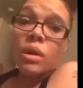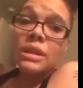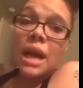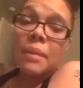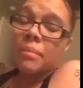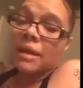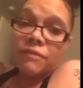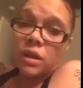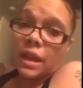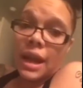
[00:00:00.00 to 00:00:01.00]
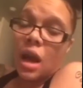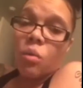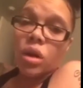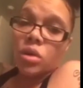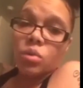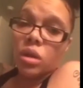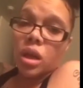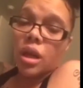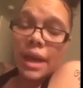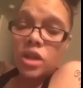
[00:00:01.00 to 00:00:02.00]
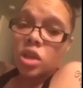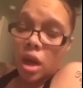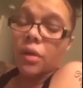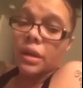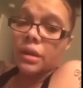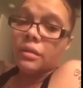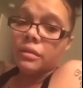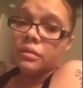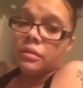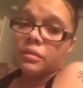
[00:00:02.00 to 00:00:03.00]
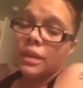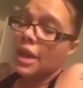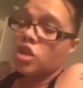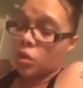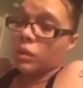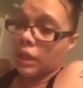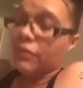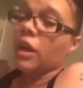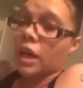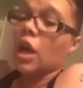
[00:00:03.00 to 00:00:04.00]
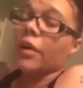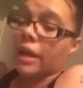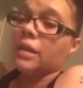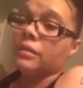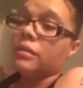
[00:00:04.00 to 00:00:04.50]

one time and I'm like, fuck that. I don't want to do it again. That shit hurt it. That shit really fucking hurt it.